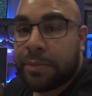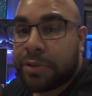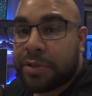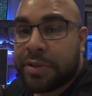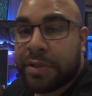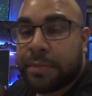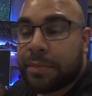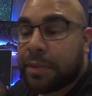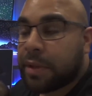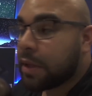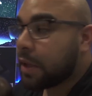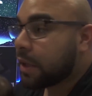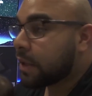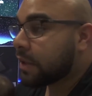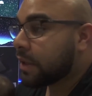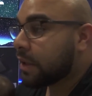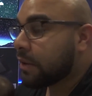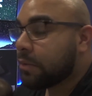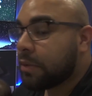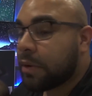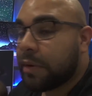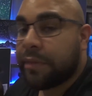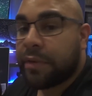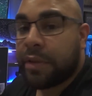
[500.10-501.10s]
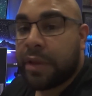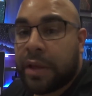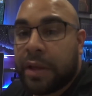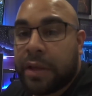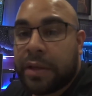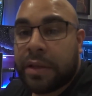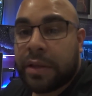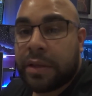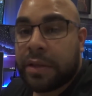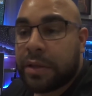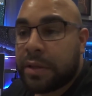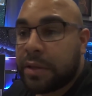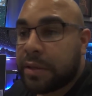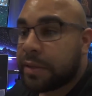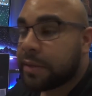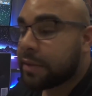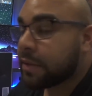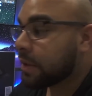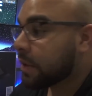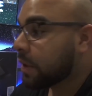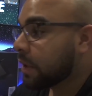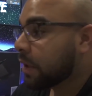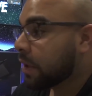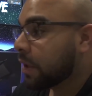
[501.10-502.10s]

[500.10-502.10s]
or something like that, whatever the heck it is.